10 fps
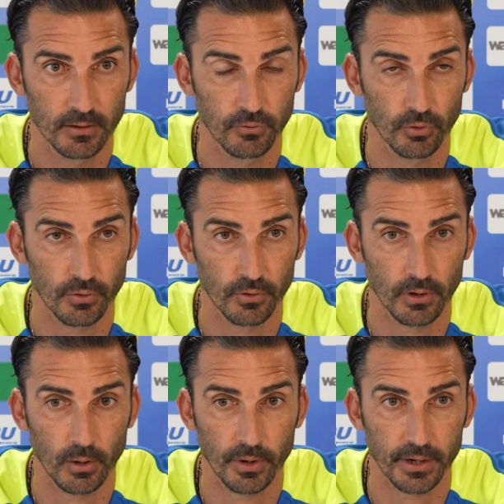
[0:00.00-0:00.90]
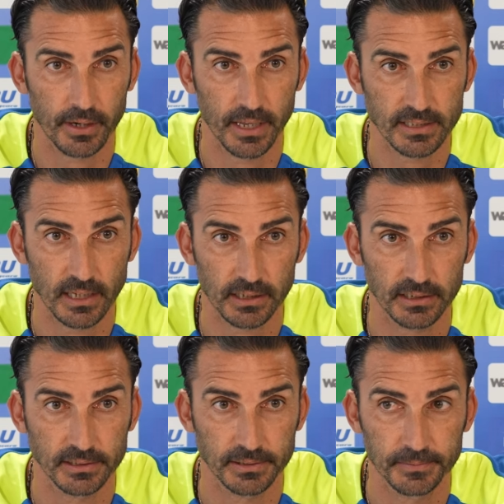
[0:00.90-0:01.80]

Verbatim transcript: for our next target.